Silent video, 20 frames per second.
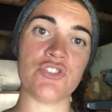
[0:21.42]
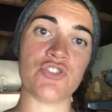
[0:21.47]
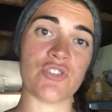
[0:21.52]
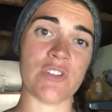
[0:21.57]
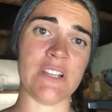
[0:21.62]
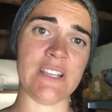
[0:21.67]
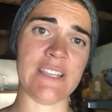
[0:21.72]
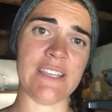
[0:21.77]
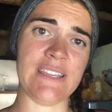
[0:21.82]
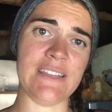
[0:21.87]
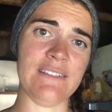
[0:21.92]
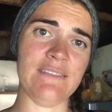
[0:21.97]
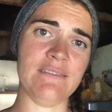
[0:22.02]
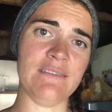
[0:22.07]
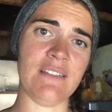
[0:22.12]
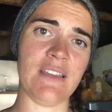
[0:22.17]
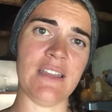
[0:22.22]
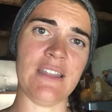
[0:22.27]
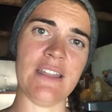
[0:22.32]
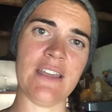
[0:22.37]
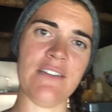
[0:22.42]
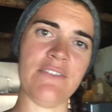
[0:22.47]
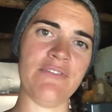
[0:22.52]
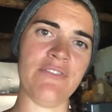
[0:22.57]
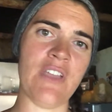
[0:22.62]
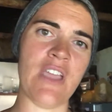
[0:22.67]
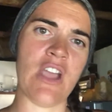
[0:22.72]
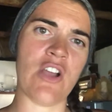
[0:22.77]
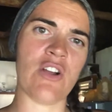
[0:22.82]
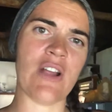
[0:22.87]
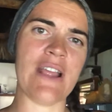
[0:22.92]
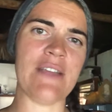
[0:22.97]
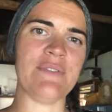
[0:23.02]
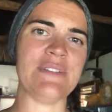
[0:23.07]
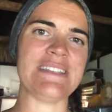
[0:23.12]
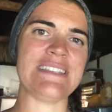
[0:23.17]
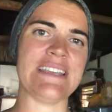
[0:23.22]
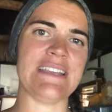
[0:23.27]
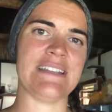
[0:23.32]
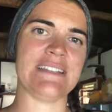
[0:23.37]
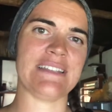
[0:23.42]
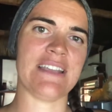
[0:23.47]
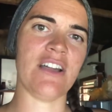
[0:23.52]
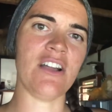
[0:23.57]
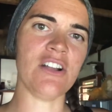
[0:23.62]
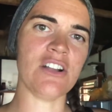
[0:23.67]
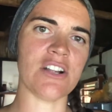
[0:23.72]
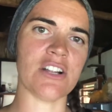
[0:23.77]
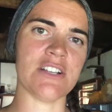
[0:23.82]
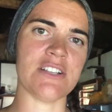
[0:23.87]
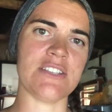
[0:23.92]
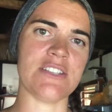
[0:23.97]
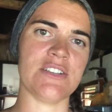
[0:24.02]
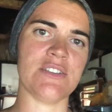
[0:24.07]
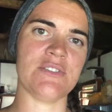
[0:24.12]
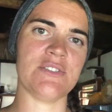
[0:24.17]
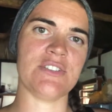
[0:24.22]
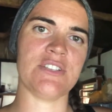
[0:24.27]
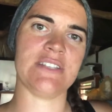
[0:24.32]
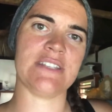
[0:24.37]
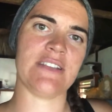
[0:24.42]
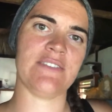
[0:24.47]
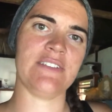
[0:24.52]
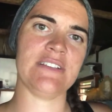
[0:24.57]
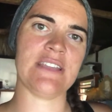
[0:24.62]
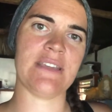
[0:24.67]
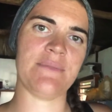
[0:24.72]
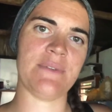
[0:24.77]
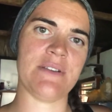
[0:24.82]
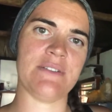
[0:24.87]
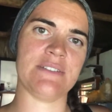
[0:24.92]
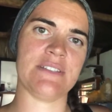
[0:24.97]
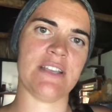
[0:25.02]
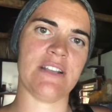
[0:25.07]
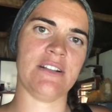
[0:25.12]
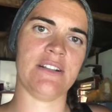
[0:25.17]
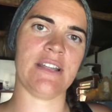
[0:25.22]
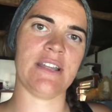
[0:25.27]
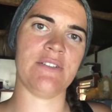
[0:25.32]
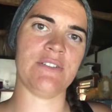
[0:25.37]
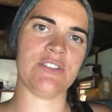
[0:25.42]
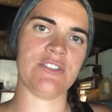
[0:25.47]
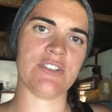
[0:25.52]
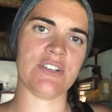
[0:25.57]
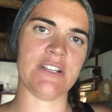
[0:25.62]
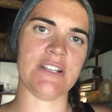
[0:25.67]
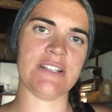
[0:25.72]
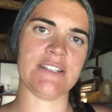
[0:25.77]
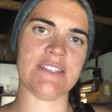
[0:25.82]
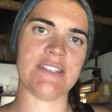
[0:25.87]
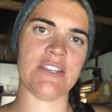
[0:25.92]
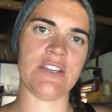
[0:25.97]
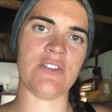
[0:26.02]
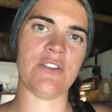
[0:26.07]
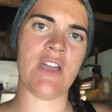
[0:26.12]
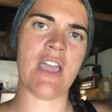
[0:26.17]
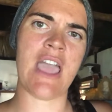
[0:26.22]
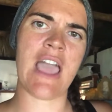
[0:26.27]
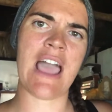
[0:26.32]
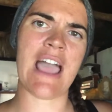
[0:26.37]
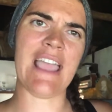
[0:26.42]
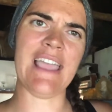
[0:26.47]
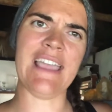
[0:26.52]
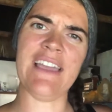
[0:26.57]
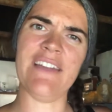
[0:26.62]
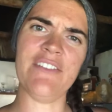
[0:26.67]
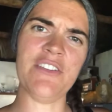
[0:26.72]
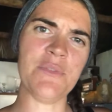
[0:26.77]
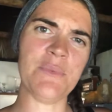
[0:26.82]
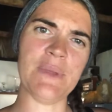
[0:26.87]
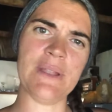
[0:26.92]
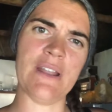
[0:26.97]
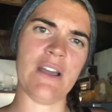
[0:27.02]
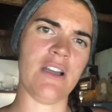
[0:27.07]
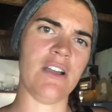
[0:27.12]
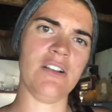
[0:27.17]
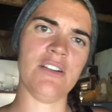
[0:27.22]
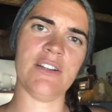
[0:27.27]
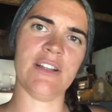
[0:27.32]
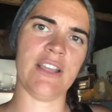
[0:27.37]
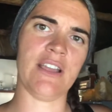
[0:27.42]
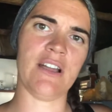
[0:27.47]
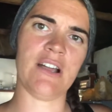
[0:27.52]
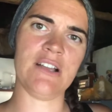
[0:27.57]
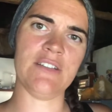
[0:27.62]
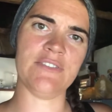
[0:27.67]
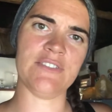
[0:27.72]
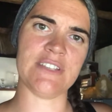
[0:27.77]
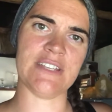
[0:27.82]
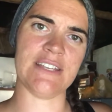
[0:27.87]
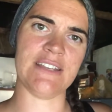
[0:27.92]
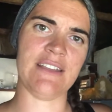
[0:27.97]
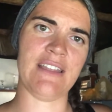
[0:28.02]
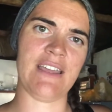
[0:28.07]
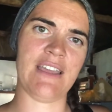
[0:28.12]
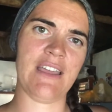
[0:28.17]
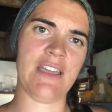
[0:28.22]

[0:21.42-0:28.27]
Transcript: drinking enough, or I would say it's hunger. So it was just every time I was hungry, I would drink. So I haven't been hungry often.